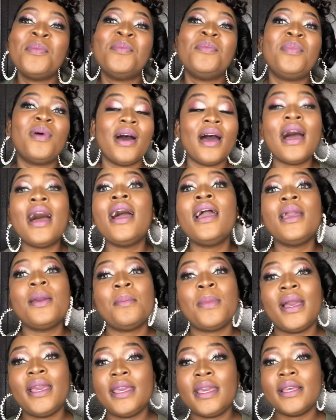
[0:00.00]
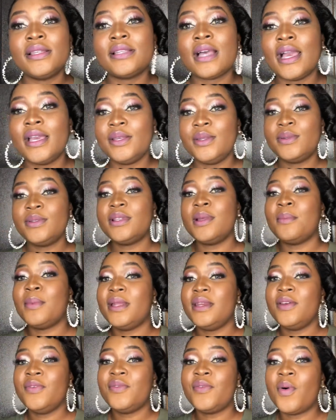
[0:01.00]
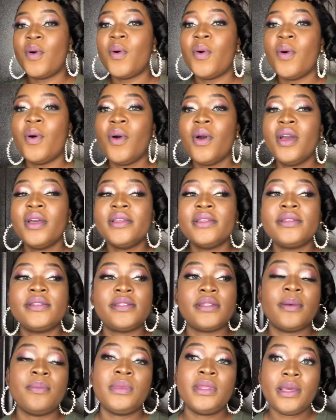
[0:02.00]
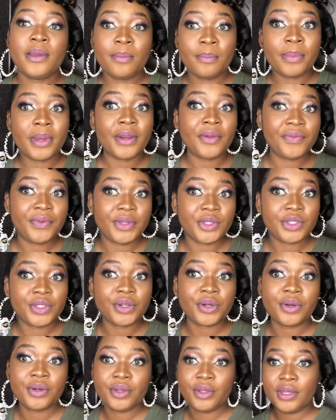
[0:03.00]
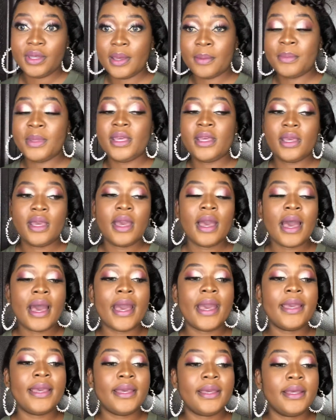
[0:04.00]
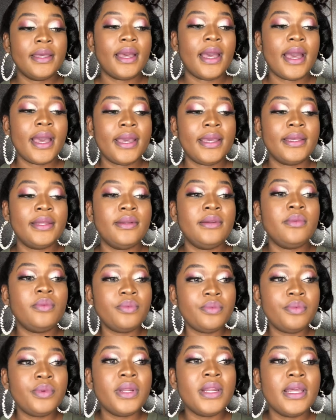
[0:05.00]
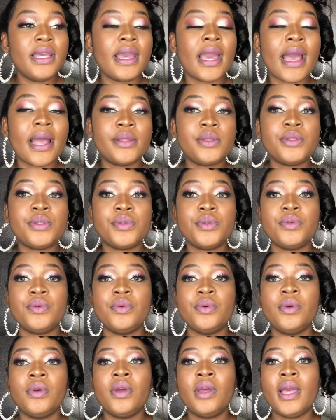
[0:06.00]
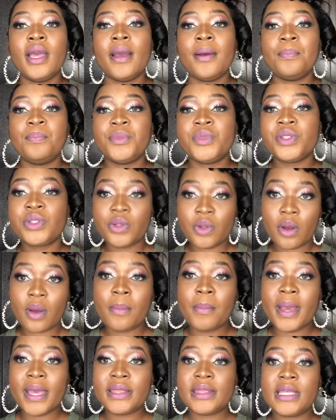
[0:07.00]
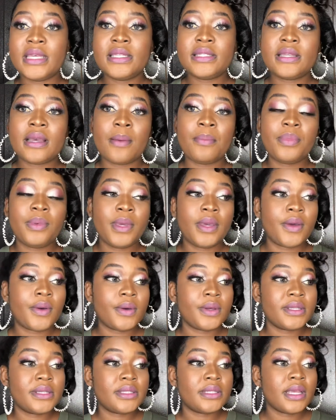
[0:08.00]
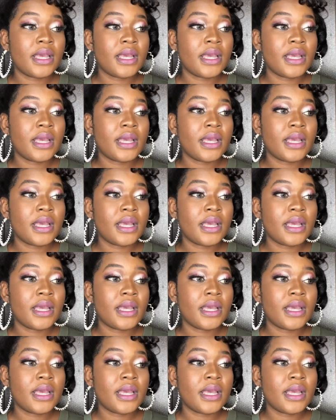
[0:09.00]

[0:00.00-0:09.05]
but in my case, I used the money for something beneficial. You get me? I I really had to stock my things up because